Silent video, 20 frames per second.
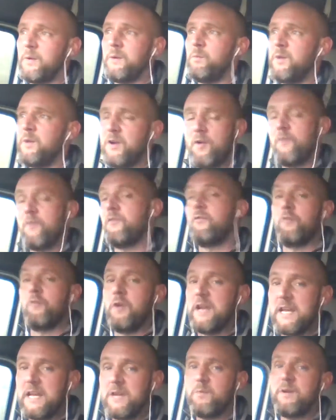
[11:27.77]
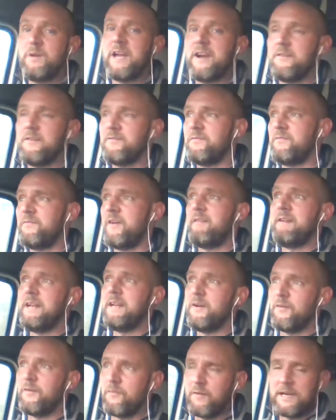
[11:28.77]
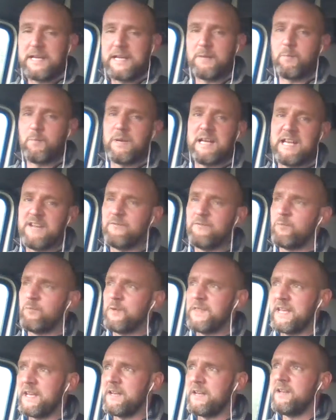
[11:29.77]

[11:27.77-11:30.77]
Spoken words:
We're not free. We have very little freedom. We live within